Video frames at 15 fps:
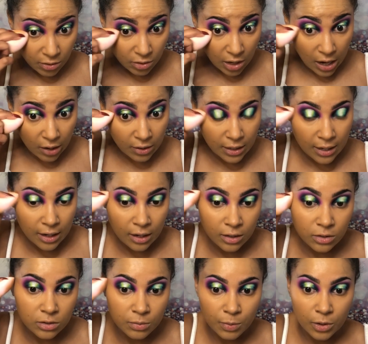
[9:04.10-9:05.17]
know how they are
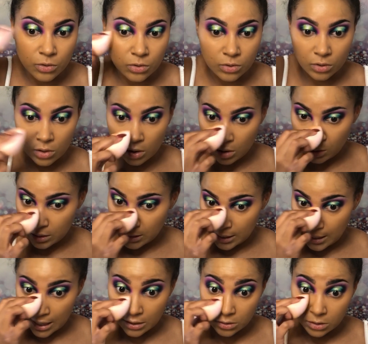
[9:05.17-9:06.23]
supposed to call it, like
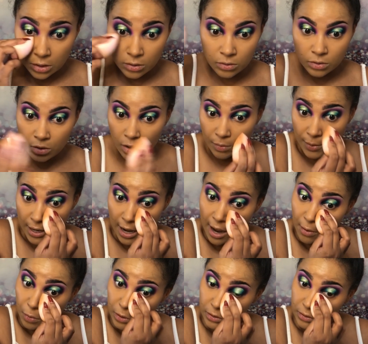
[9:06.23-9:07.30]
I don't know, but I
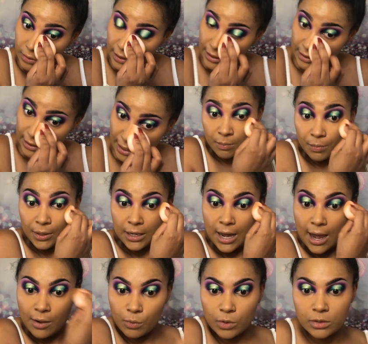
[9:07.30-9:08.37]
want
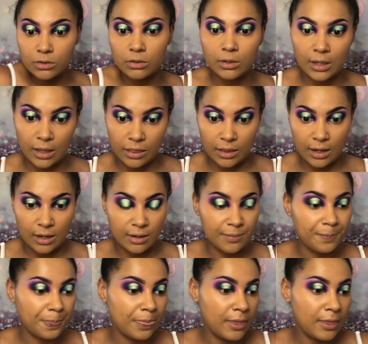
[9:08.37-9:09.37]
to get that.